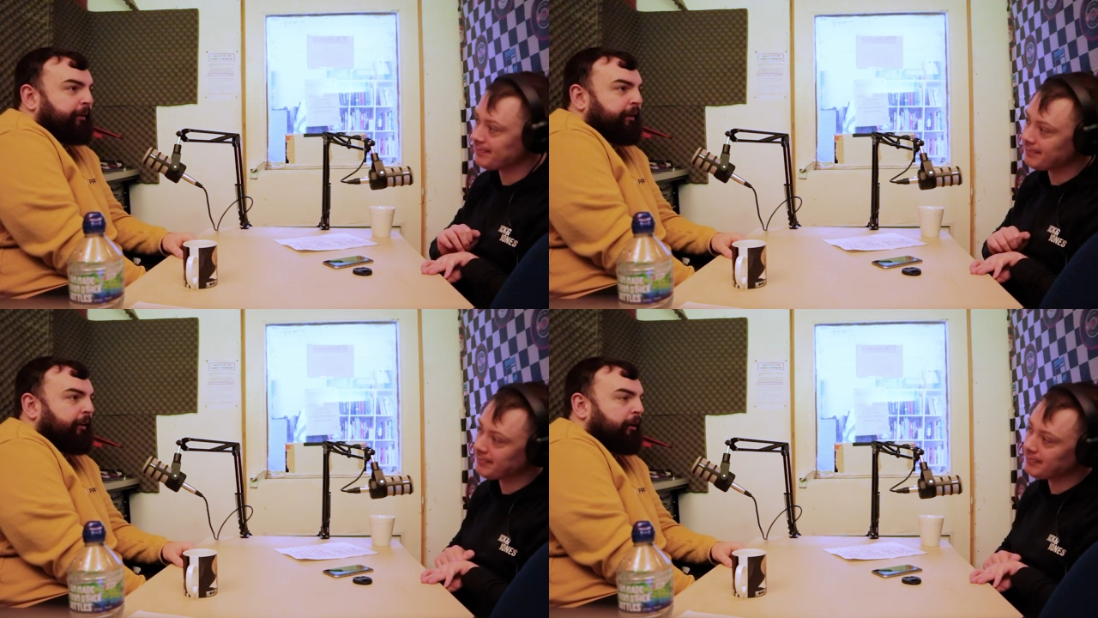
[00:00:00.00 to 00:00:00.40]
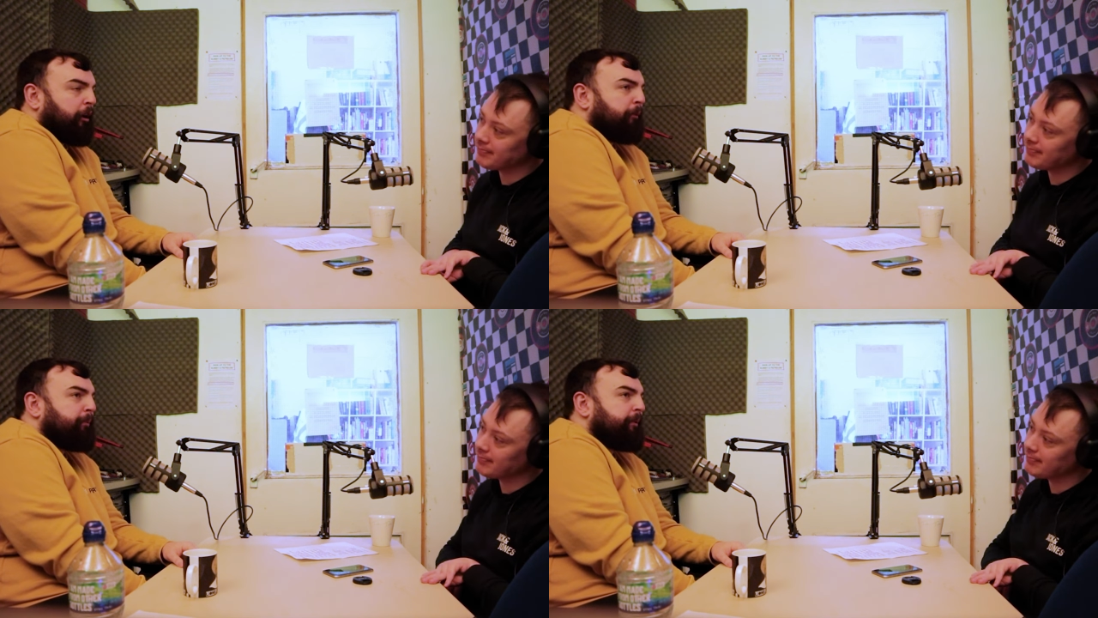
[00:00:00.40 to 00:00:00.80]
Speaker 1: Aberdeen in the
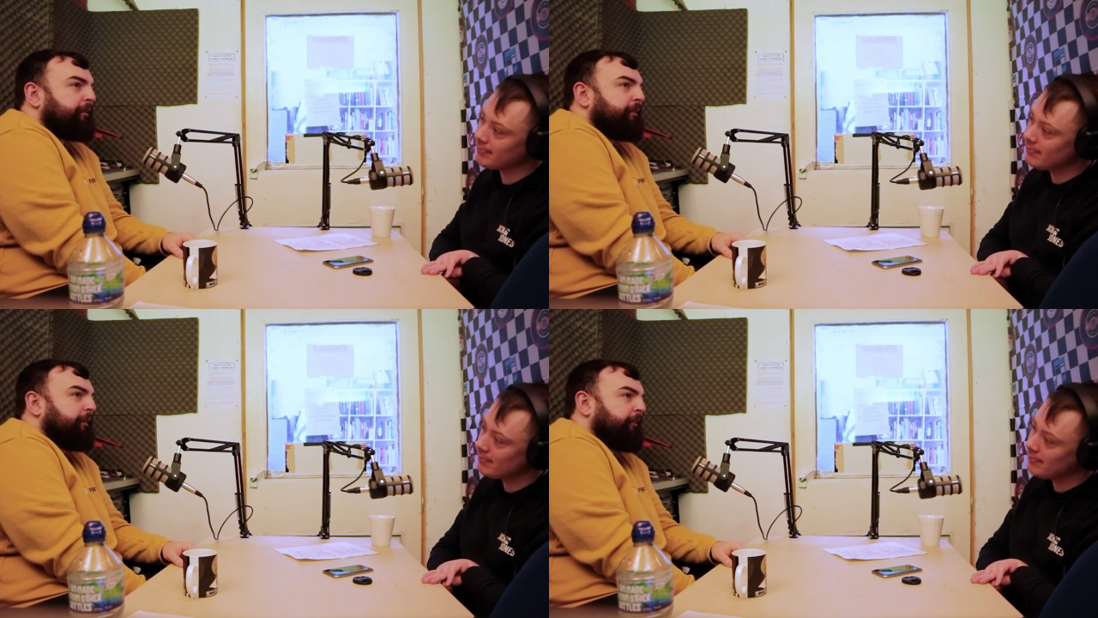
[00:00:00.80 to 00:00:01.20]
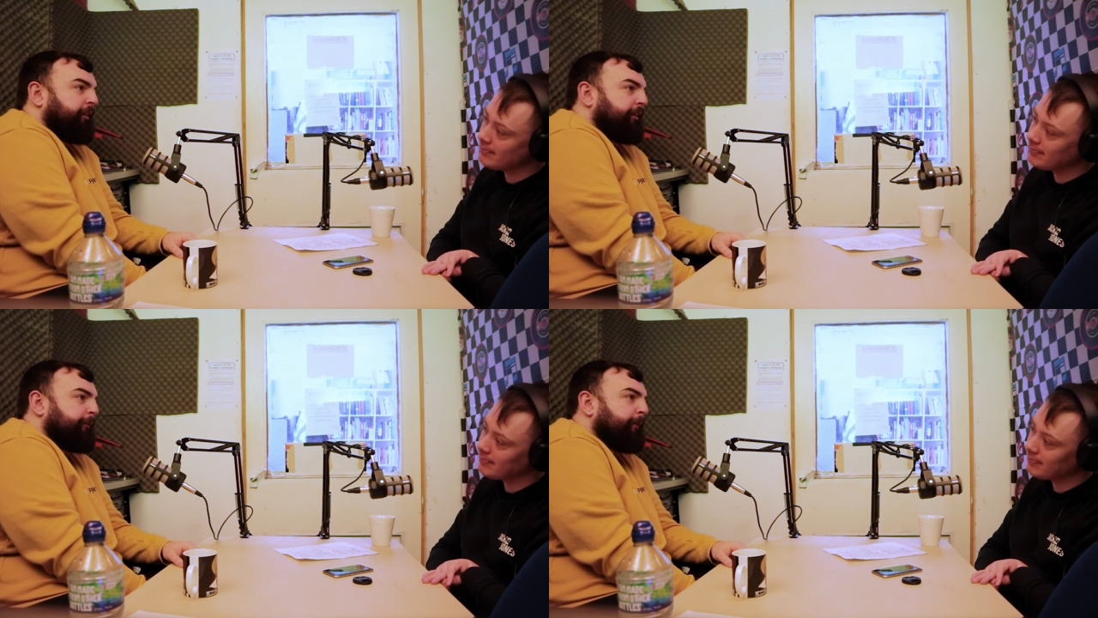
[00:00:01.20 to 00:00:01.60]
cup, and they've
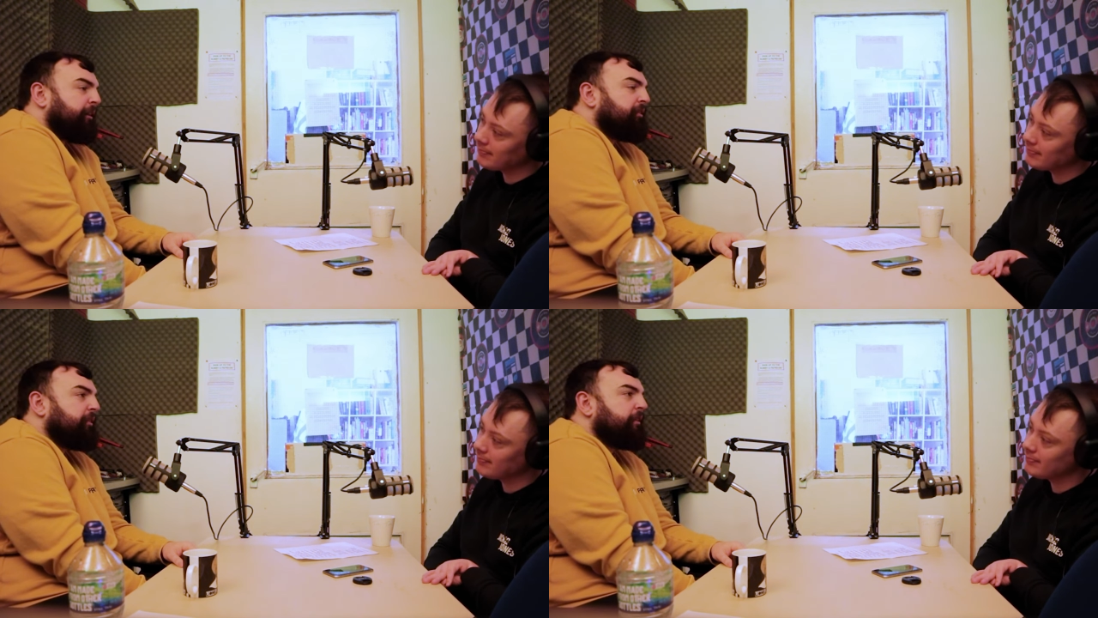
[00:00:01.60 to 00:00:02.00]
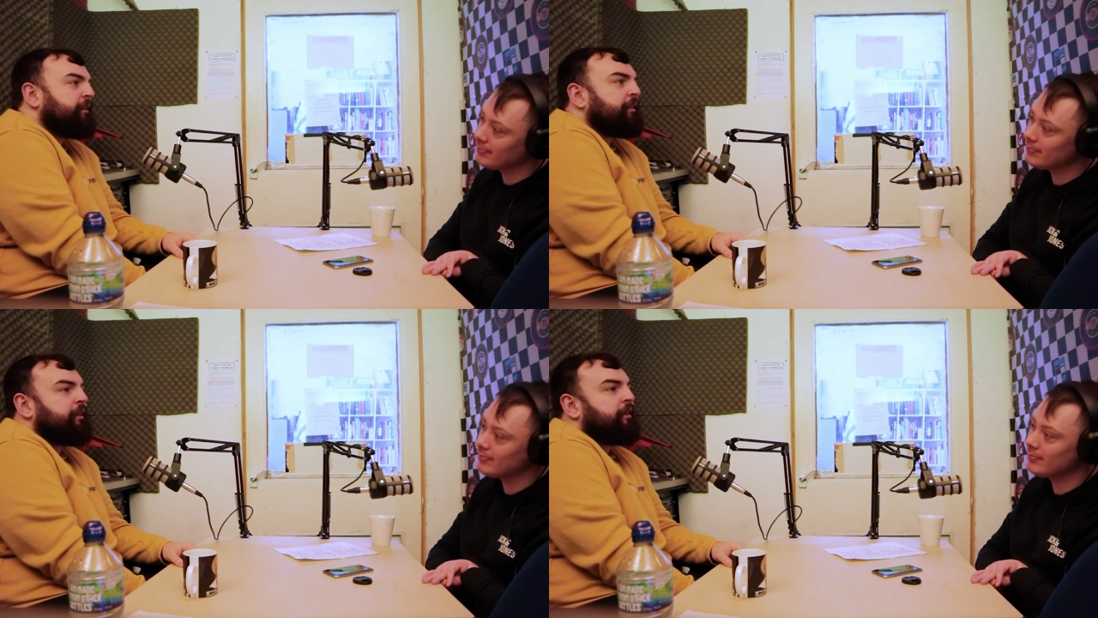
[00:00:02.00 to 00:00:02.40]
sacked their manager.
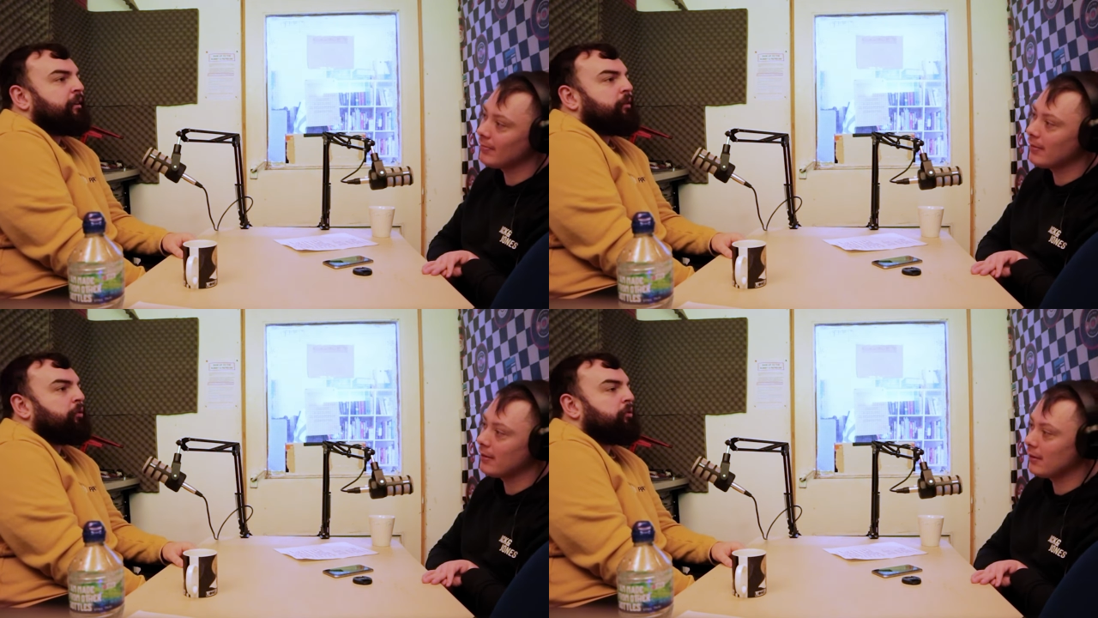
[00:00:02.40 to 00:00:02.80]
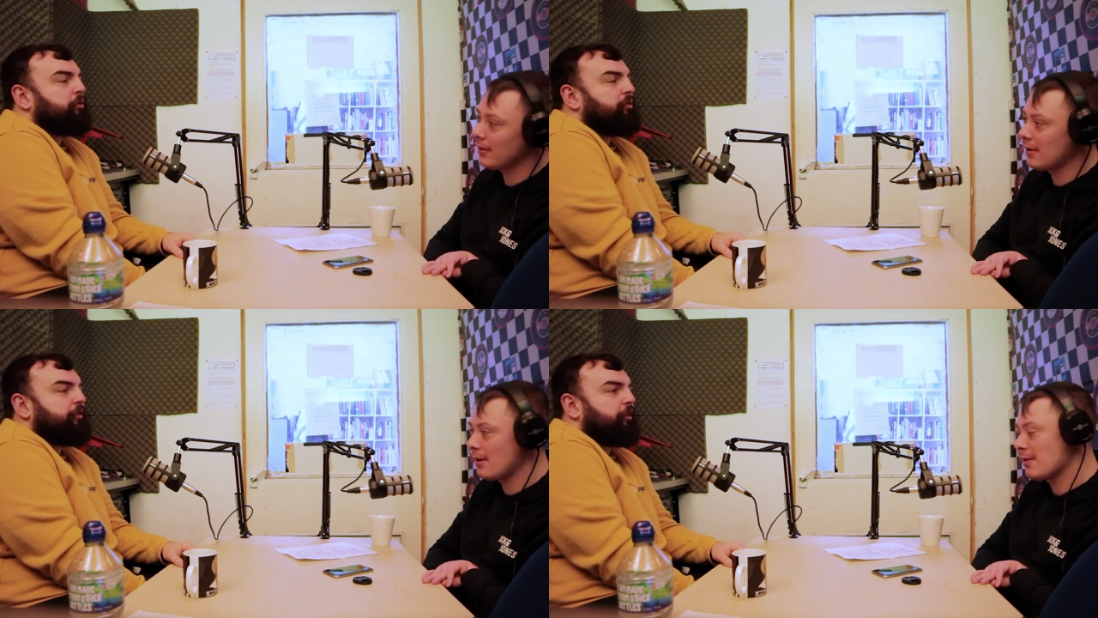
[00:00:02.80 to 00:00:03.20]

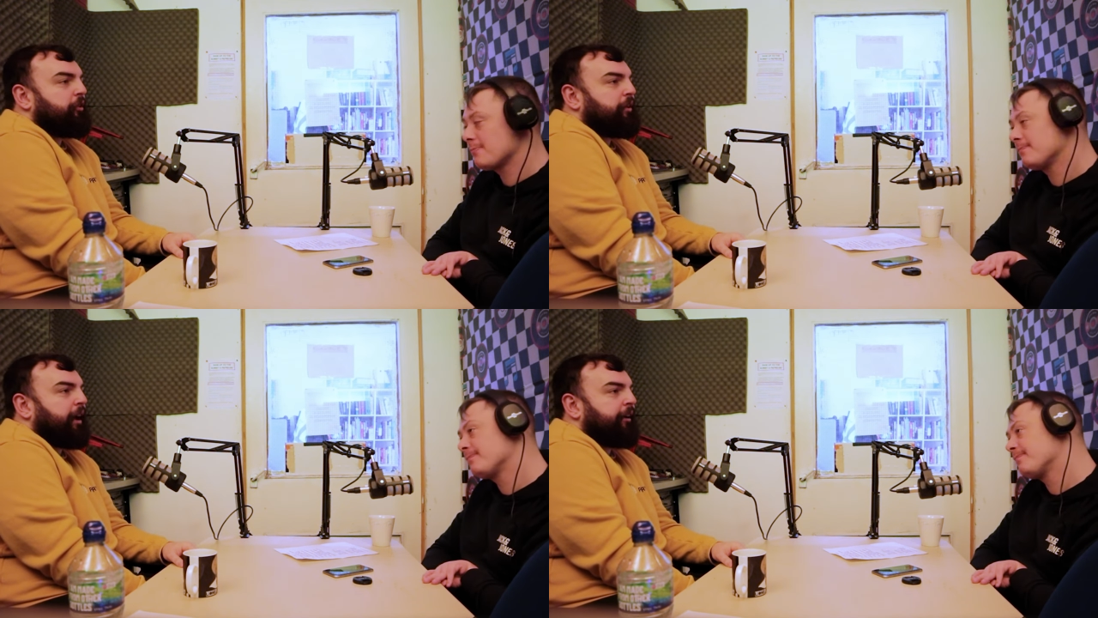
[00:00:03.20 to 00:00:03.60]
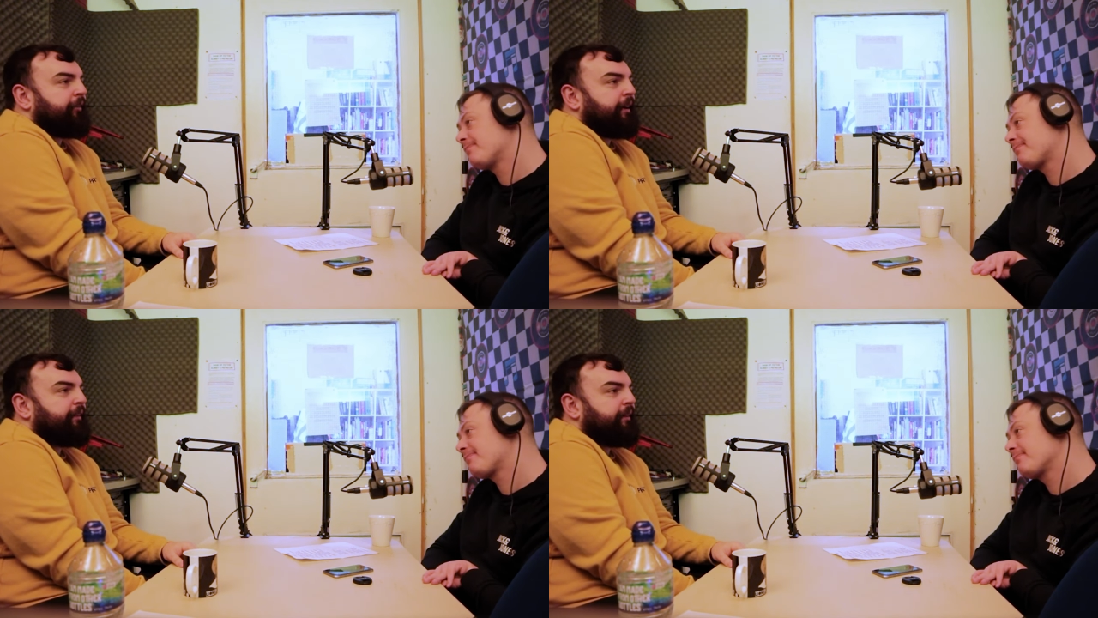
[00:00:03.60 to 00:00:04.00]
So, you know, I
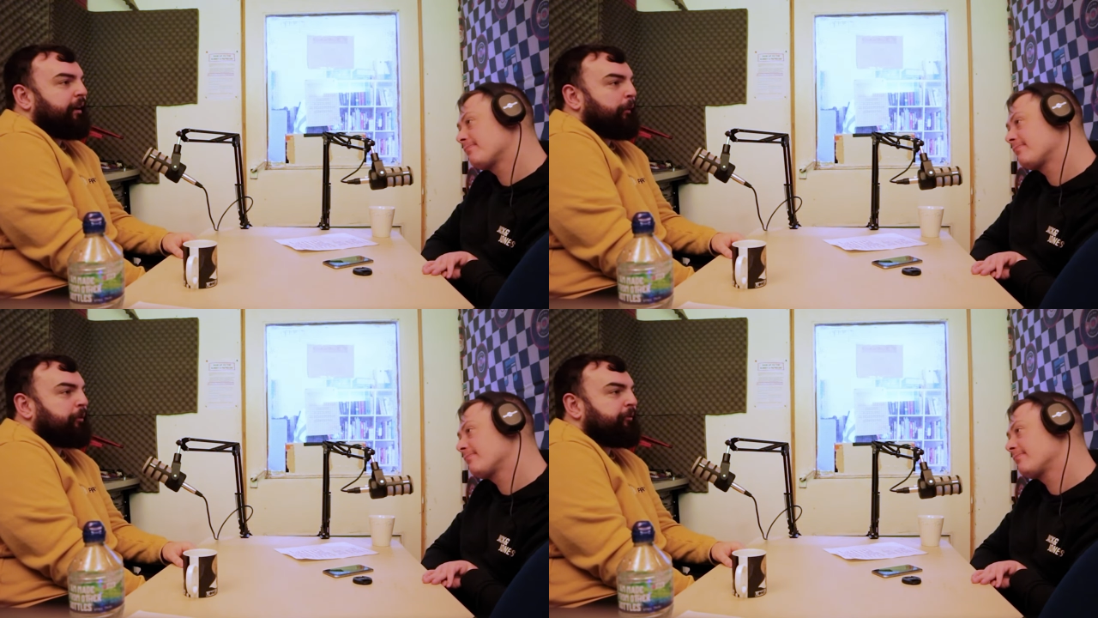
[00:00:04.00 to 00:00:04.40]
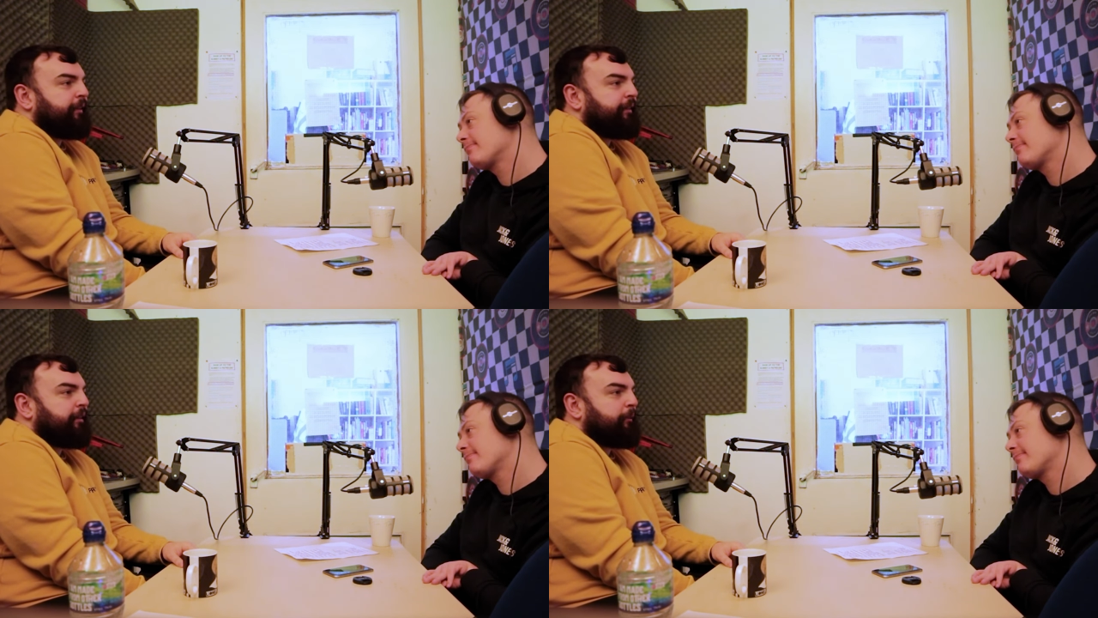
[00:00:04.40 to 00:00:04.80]
would
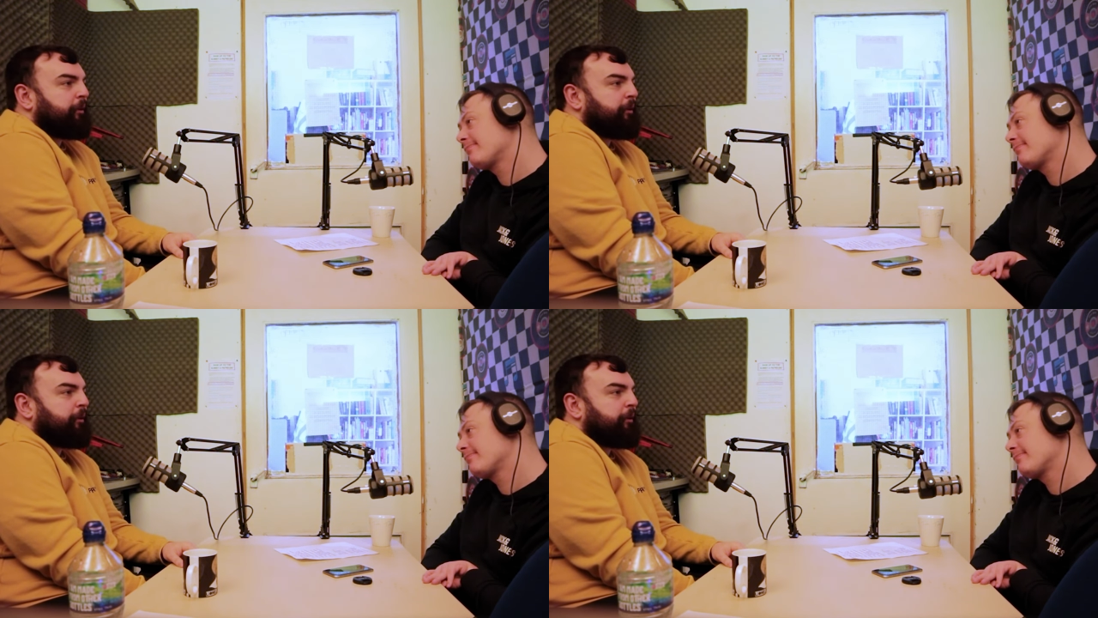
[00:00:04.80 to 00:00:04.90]
fancy